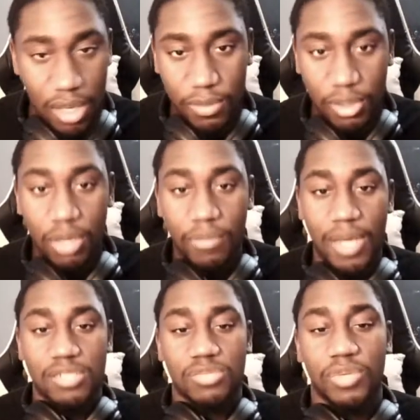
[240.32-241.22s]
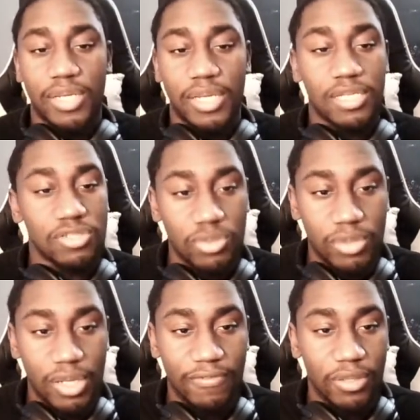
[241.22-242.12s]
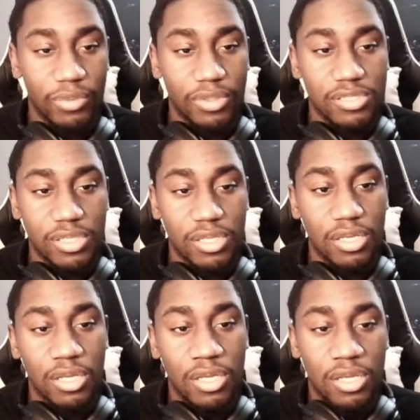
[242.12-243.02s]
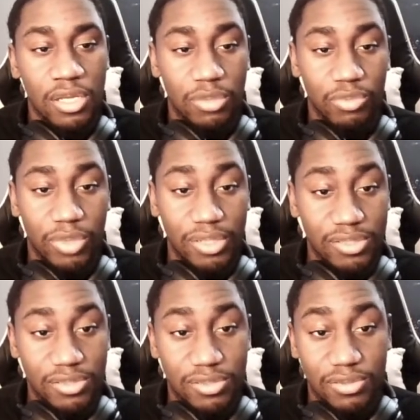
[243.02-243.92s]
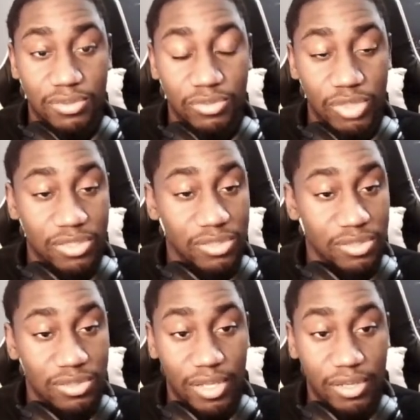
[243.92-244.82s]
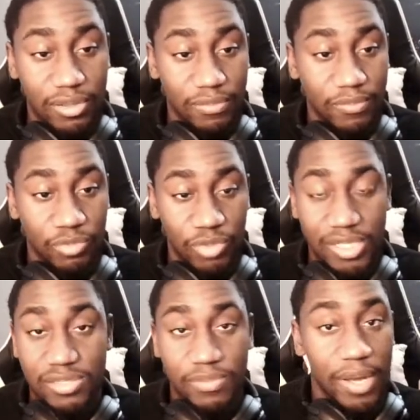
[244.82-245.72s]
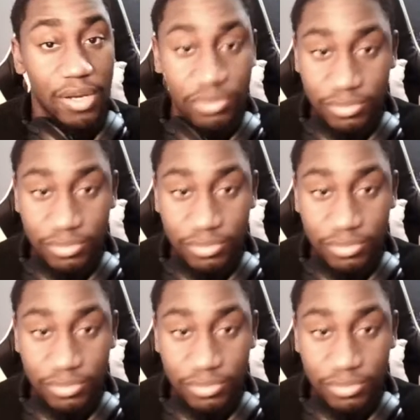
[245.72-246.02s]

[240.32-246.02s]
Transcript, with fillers: below, but I just want to get into it. I really want to see what what's like what it's about.